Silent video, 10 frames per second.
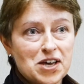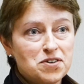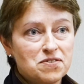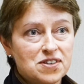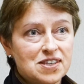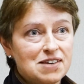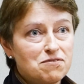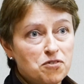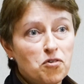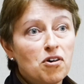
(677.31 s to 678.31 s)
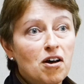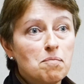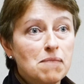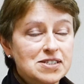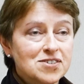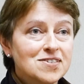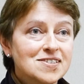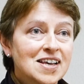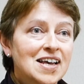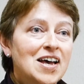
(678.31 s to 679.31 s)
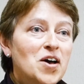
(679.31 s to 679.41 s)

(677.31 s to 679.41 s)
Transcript: over the forearm muscles,